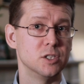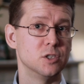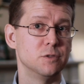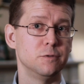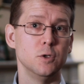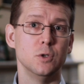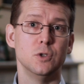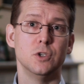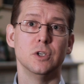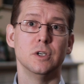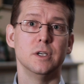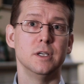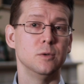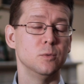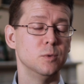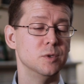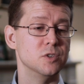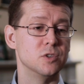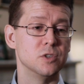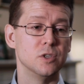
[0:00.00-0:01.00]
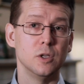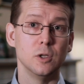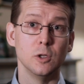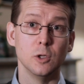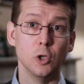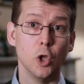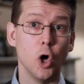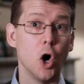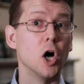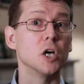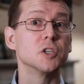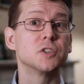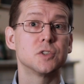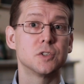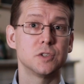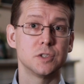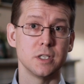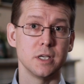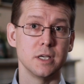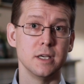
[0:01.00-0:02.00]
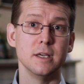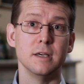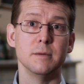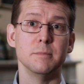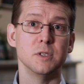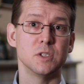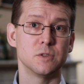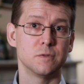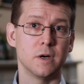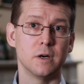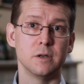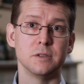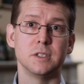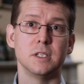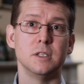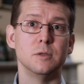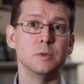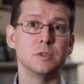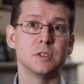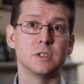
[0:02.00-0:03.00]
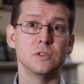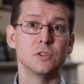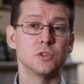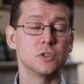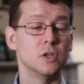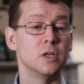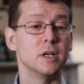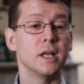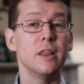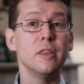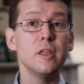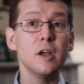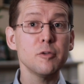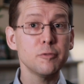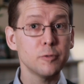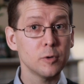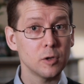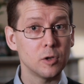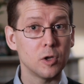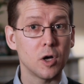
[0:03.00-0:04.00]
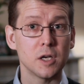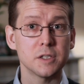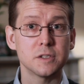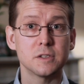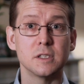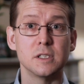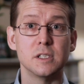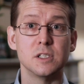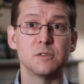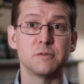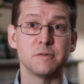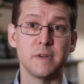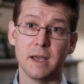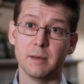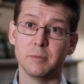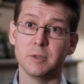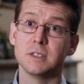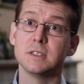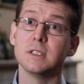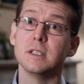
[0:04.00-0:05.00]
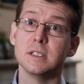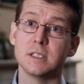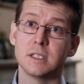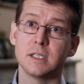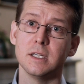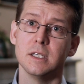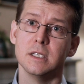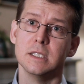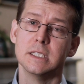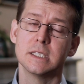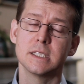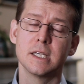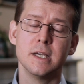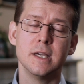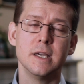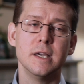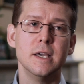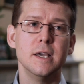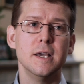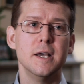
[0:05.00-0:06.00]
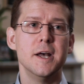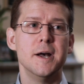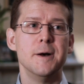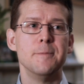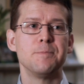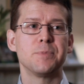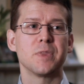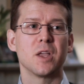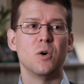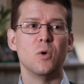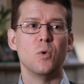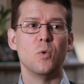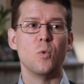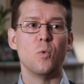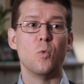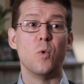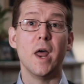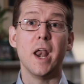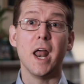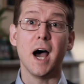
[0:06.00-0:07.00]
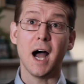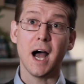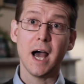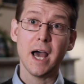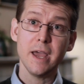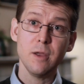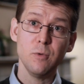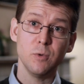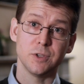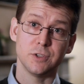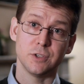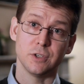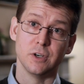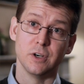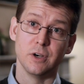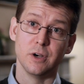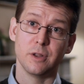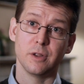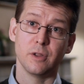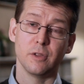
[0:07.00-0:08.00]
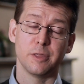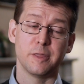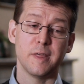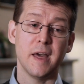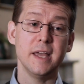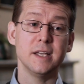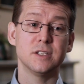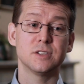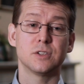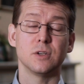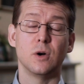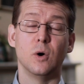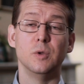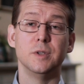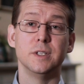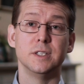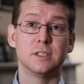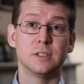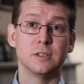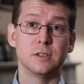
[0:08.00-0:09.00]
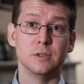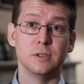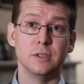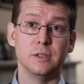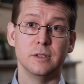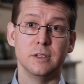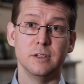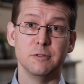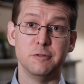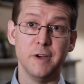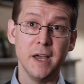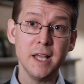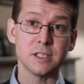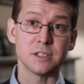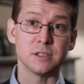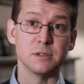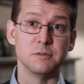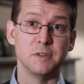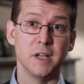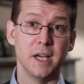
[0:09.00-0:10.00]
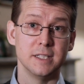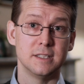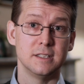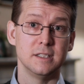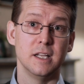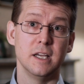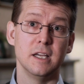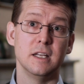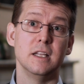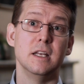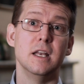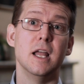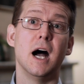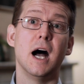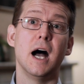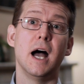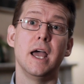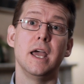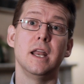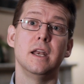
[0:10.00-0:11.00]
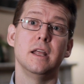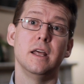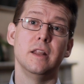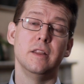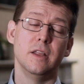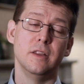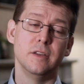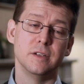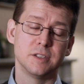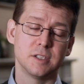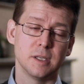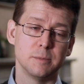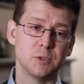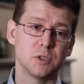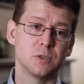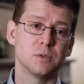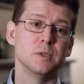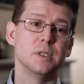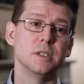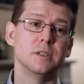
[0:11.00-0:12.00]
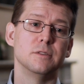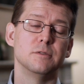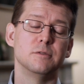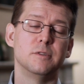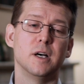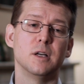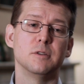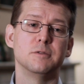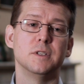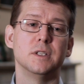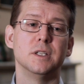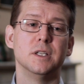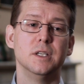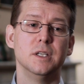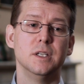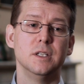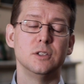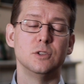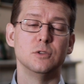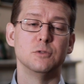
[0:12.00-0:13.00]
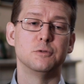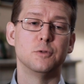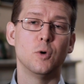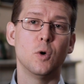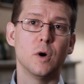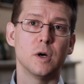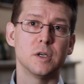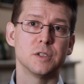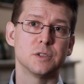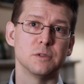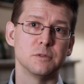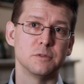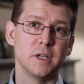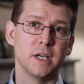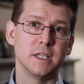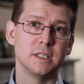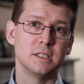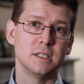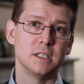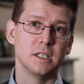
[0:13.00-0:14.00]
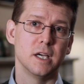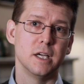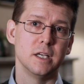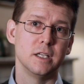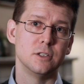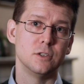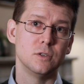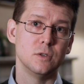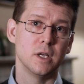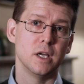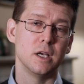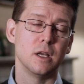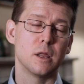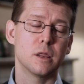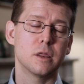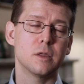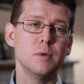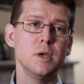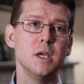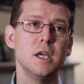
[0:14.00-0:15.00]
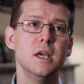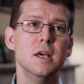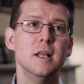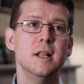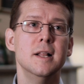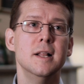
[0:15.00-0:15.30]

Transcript: his future. It was lost to him as far as he was concerned, and therefore lost to his family, to his kids. When I returned, thanks only to the events of 1989 and then the subsequent Velvet divorce of 1992 93,